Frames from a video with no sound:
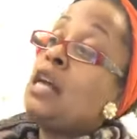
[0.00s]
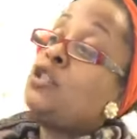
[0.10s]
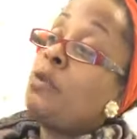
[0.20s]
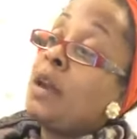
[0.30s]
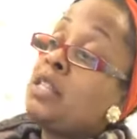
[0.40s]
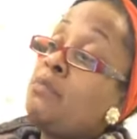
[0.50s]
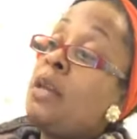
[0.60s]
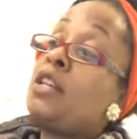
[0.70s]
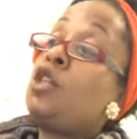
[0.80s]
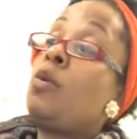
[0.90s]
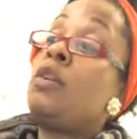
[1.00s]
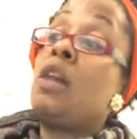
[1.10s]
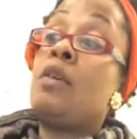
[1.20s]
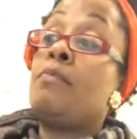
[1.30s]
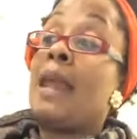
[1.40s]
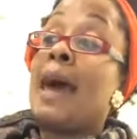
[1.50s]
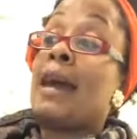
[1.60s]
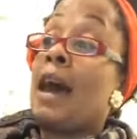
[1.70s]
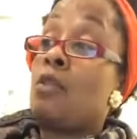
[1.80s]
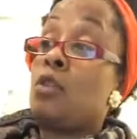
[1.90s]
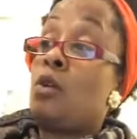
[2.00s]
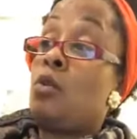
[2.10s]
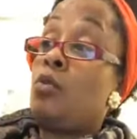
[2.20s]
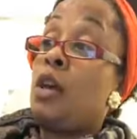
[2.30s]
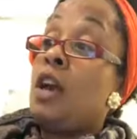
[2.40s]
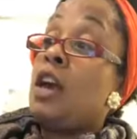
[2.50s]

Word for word: transmitted to another black household,